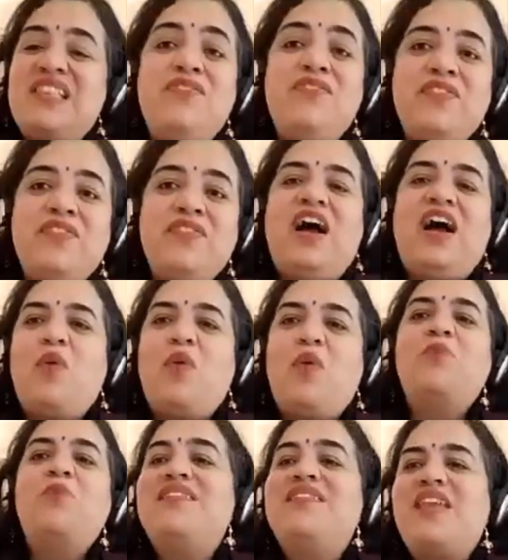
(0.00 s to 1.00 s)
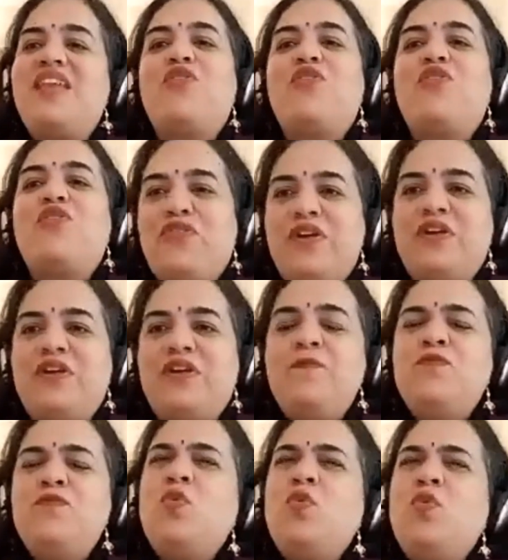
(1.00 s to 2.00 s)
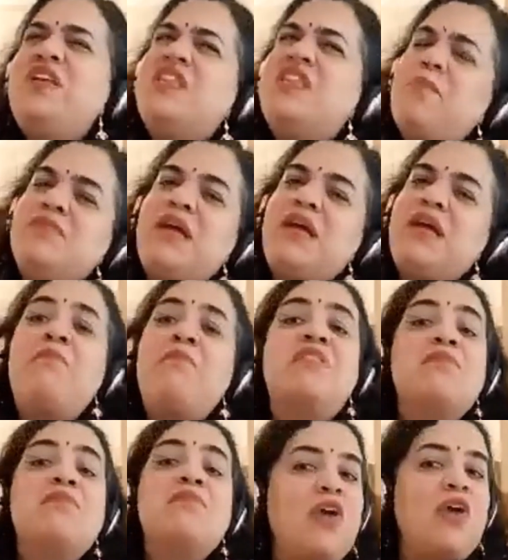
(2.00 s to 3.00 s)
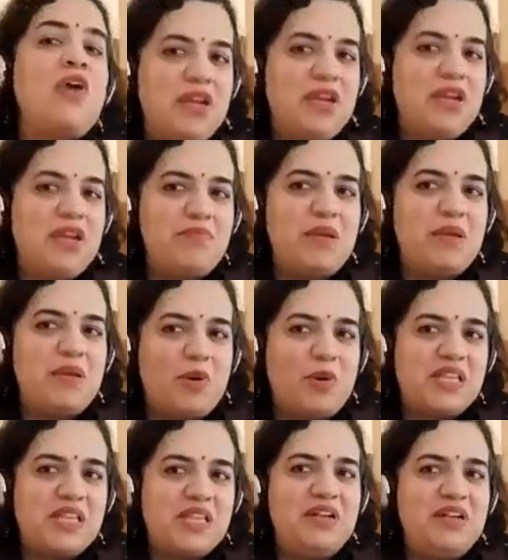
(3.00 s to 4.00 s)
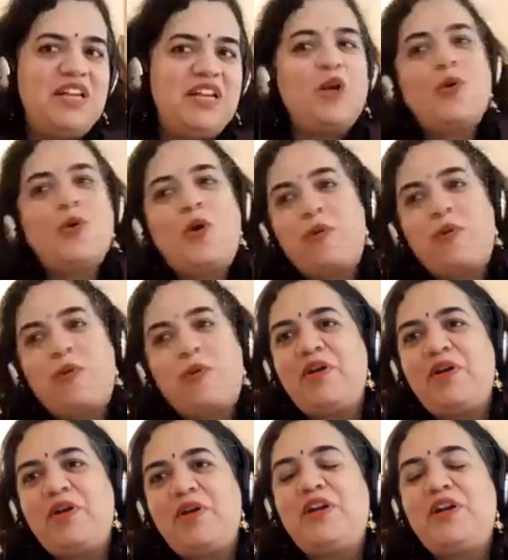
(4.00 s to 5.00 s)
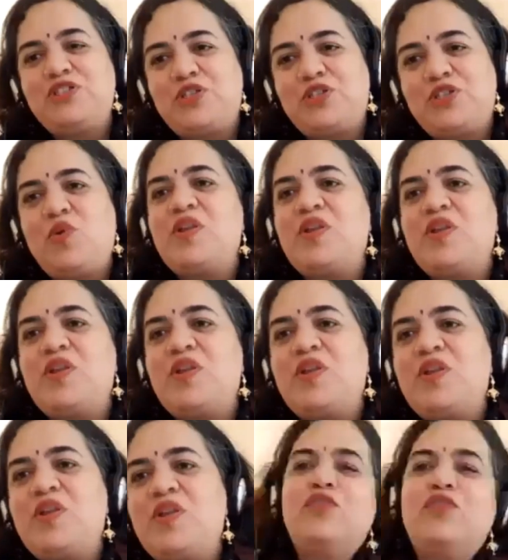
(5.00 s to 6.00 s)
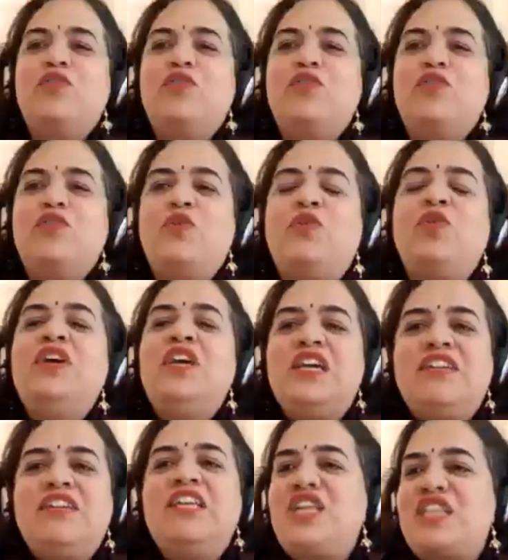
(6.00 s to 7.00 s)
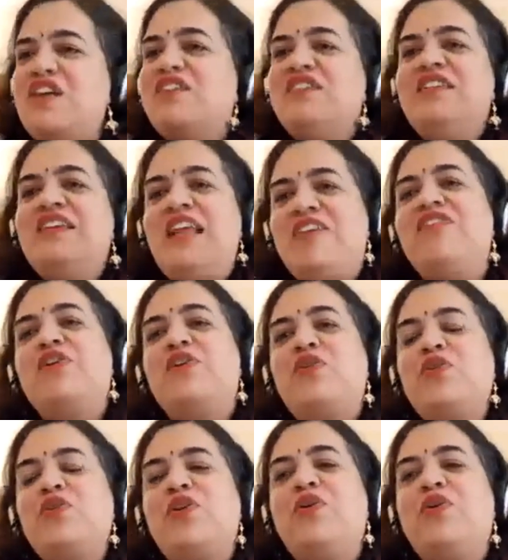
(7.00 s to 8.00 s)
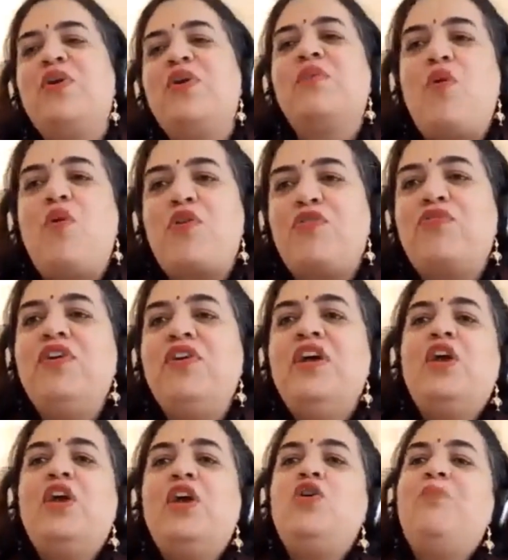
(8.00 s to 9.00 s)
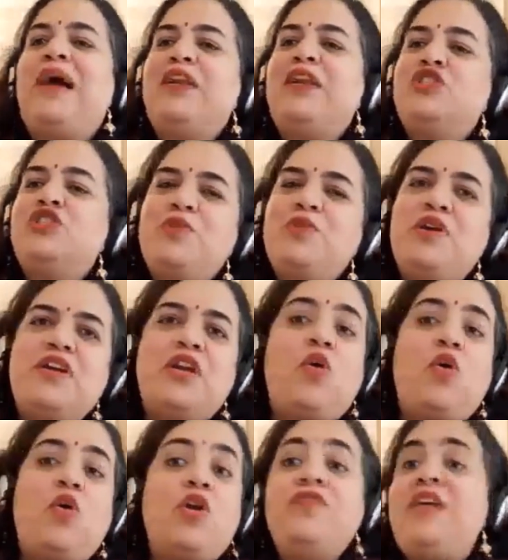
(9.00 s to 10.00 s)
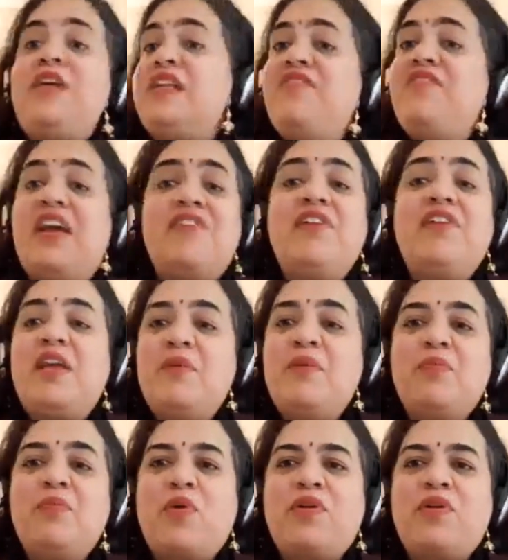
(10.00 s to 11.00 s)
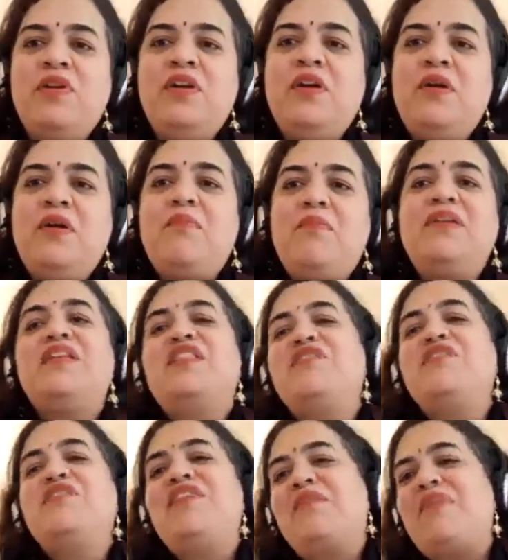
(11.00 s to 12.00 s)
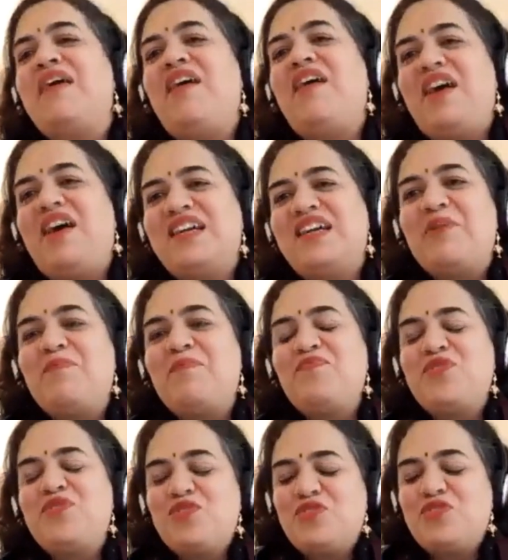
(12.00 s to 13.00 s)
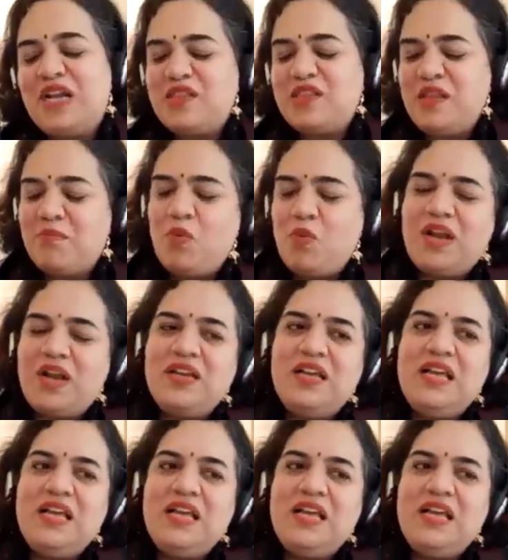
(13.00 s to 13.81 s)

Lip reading: I wanted to be in the thick of it, which sometimes may or may not be possible in a corporate role, especially after you reached a certain level. You're doing more of management, and all of that is very, very important. But this is where my heart lay. That's number one.